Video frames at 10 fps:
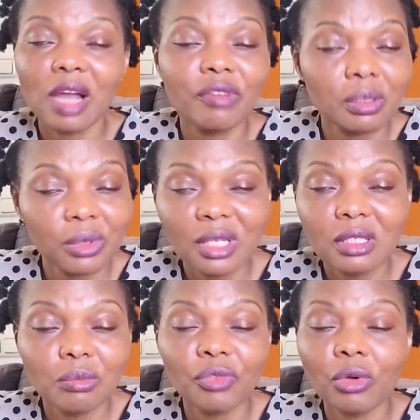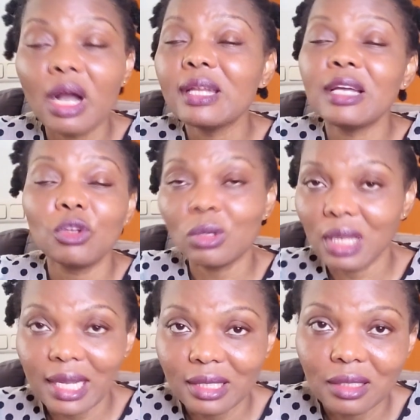I've experienced it before and I don't
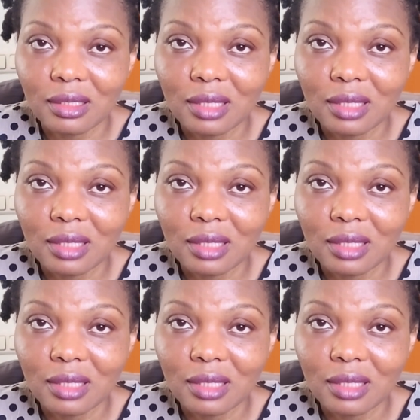like it.